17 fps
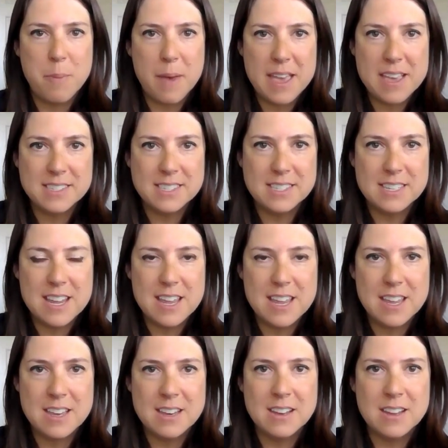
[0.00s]
based
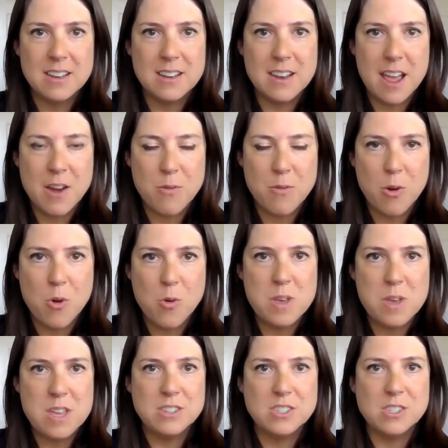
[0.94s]
in
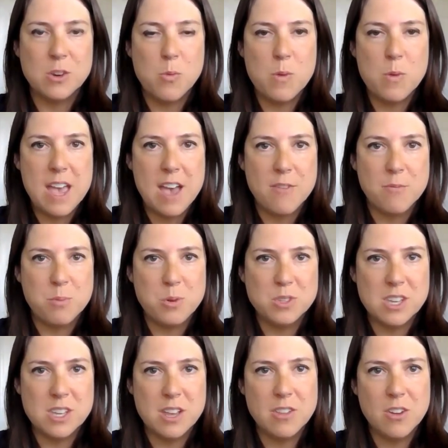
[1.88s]
Nairobi. So we have
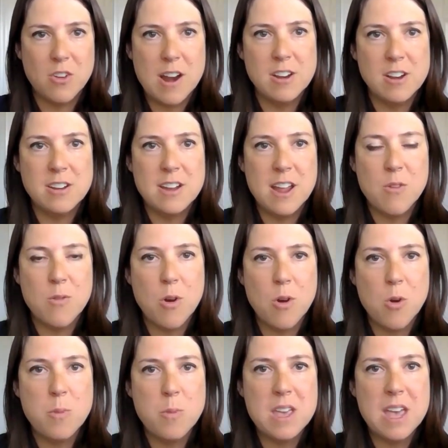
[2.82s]
boots on the ground in
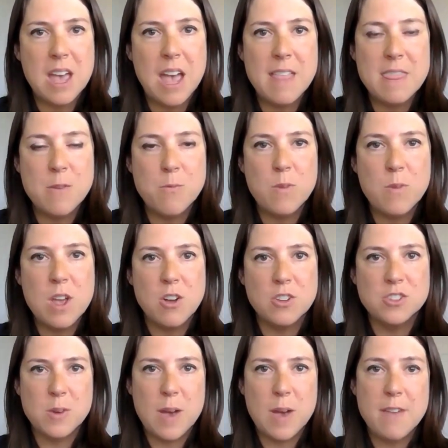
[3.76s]
Nairobi, and then we
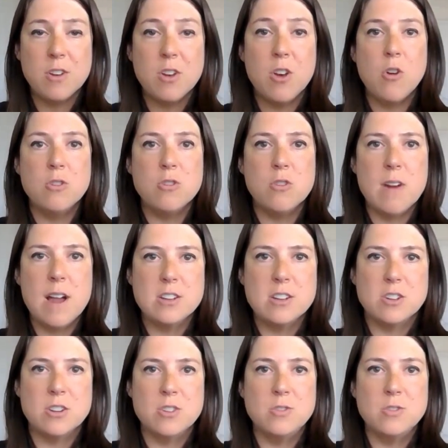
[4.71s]
also have a
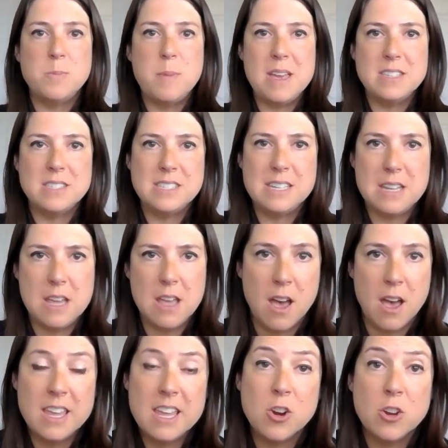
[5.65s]
co-director who's based
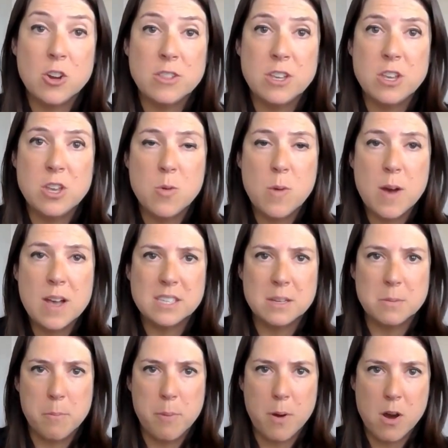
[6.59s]
here in the
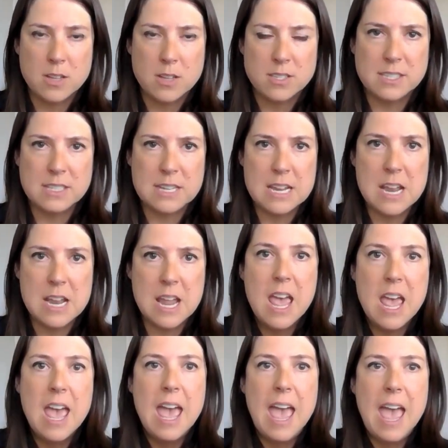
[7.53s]
US in Boston.
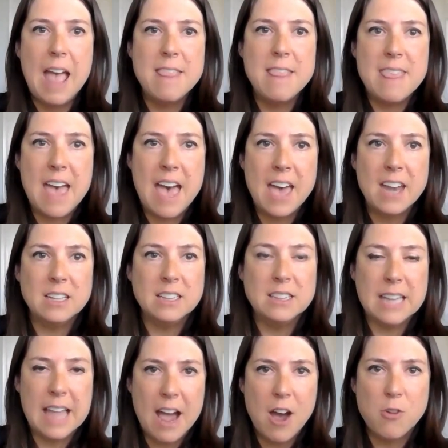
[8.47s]
And that
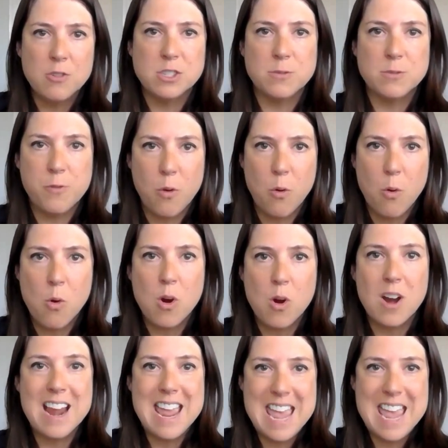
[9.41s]
allows
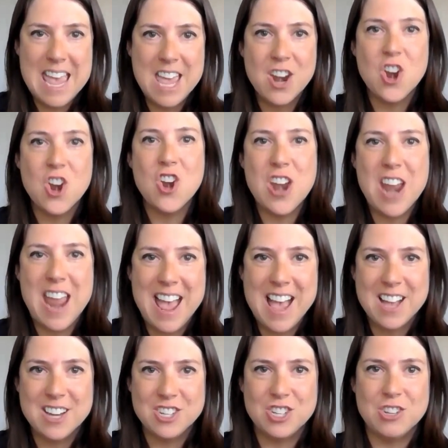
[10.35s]
for
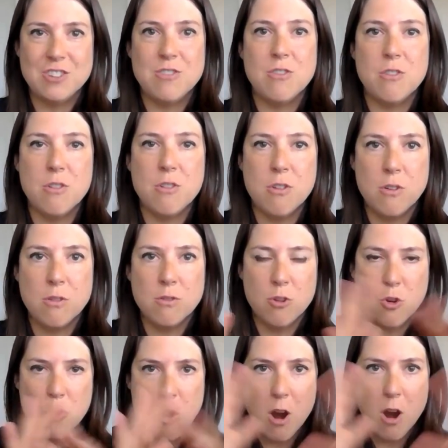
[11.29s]
international
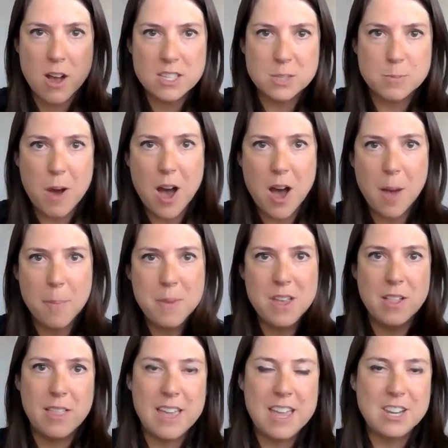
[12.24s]

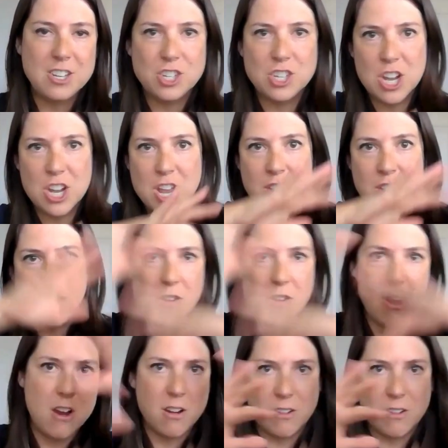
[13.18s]
cross-population,